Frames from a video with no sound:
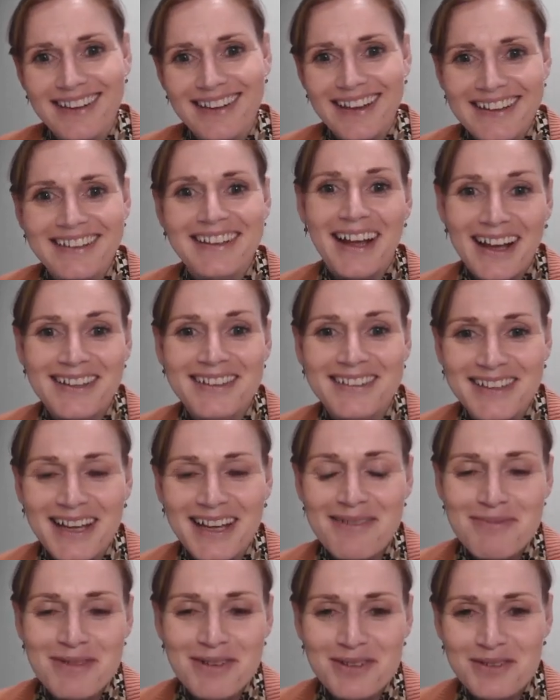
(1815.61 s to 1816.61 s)
an
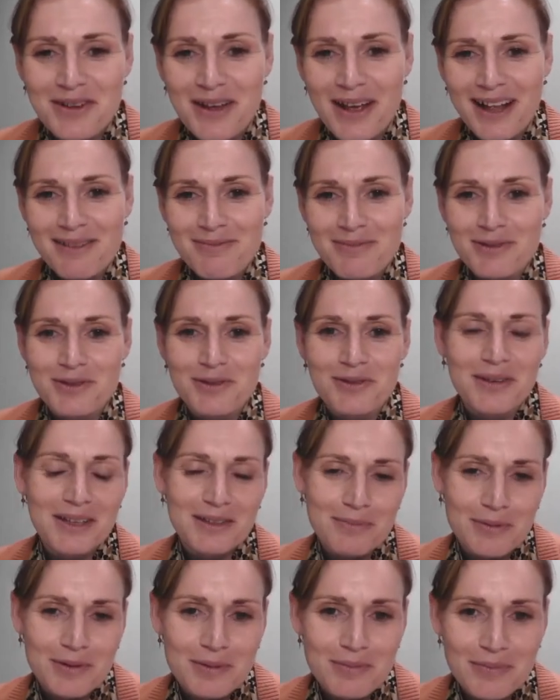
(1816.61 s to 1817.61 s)
assignment to help you to
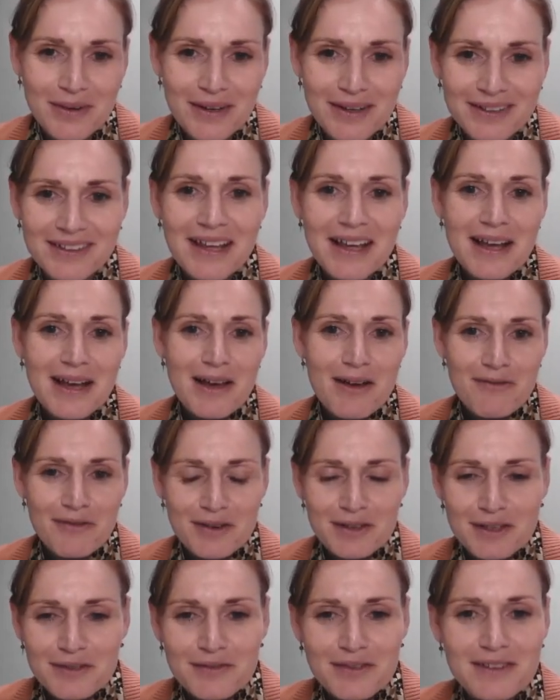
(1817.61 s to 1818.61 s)
get prepared
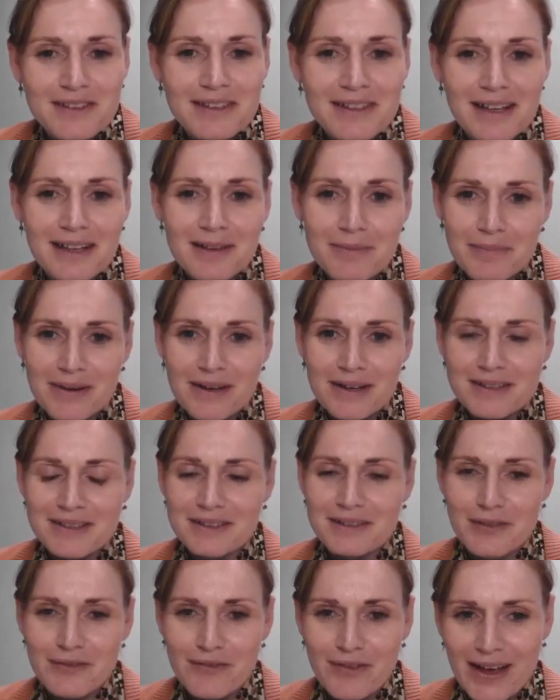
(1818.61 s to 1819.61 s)
for the physical part
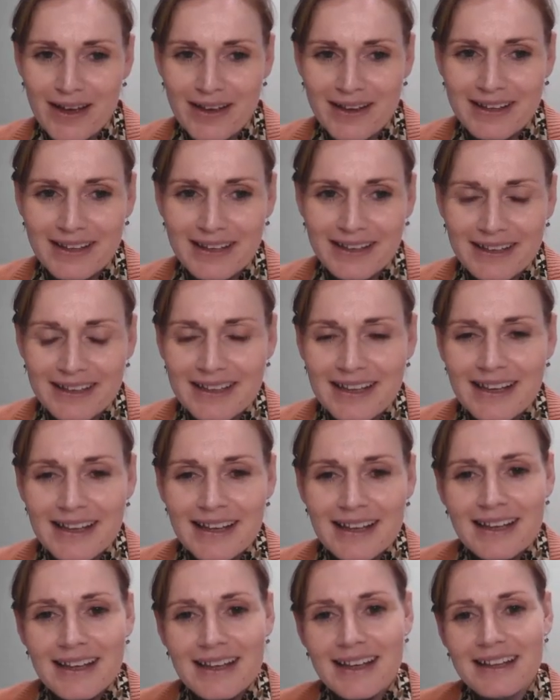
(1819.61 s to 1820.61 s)
in the Wageningen.
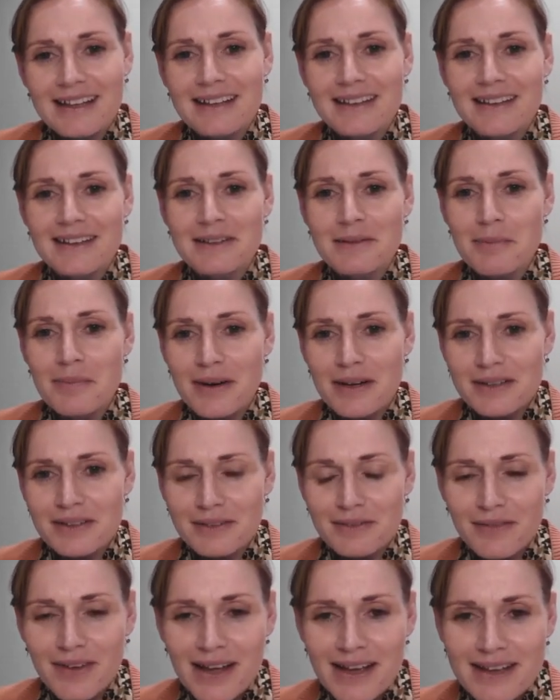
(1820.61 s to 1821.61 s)
And the part
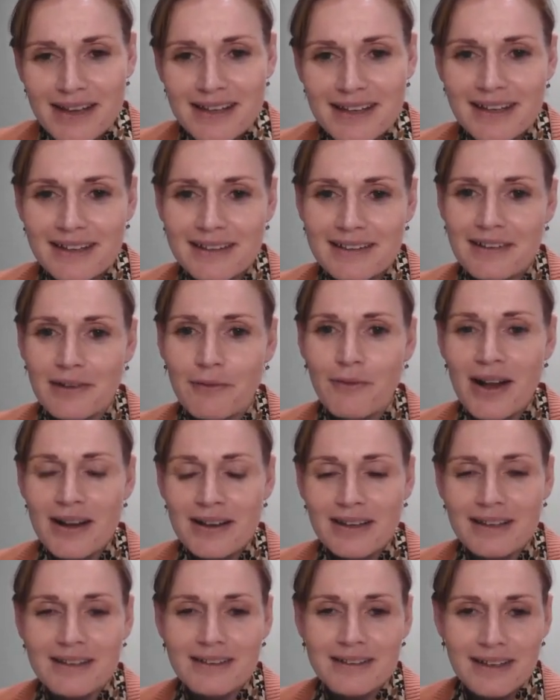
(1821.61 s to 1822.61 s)
in Wageningen is
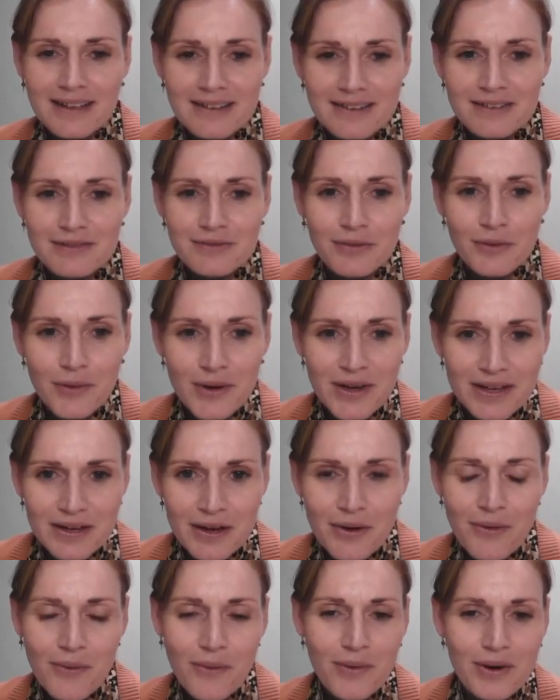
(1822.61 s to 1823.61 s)
one intensive week
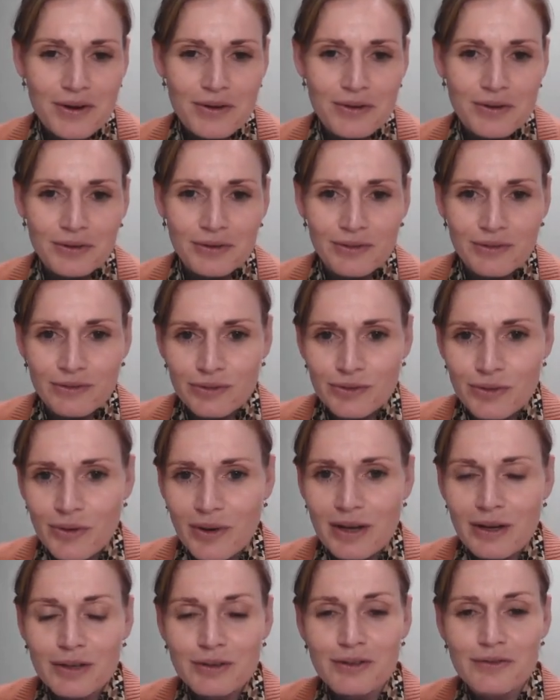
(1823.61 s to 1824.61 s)
where you do
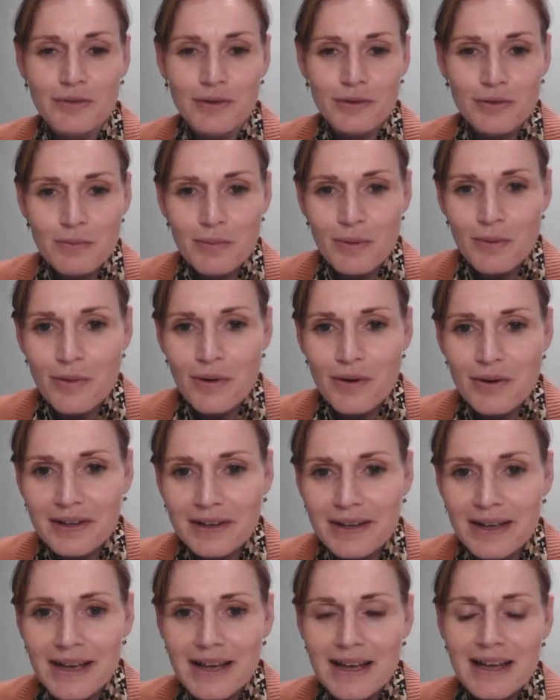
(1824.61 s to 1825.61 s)
a lot of group
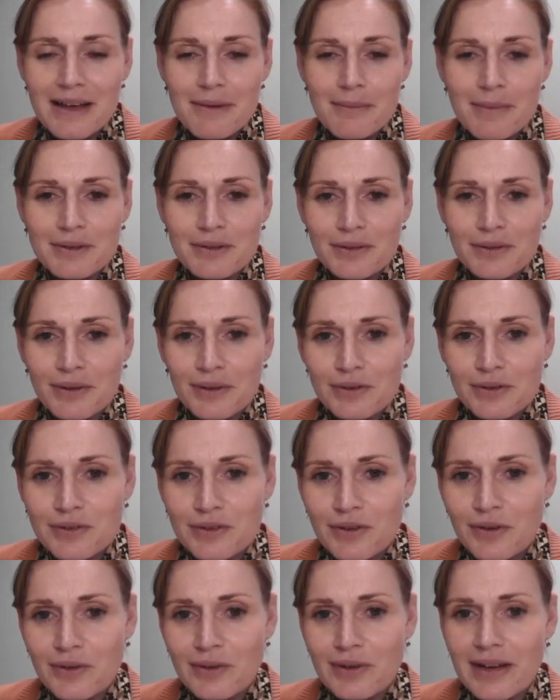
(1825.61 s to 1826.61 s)
work, but you
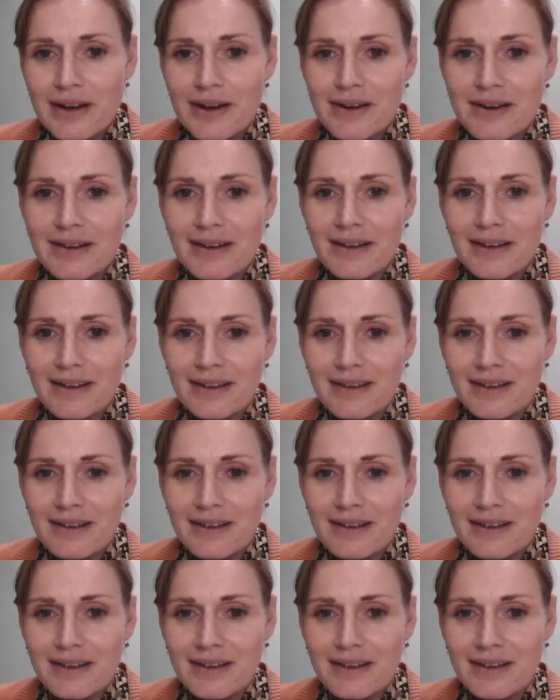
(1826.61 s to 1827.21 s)
also learn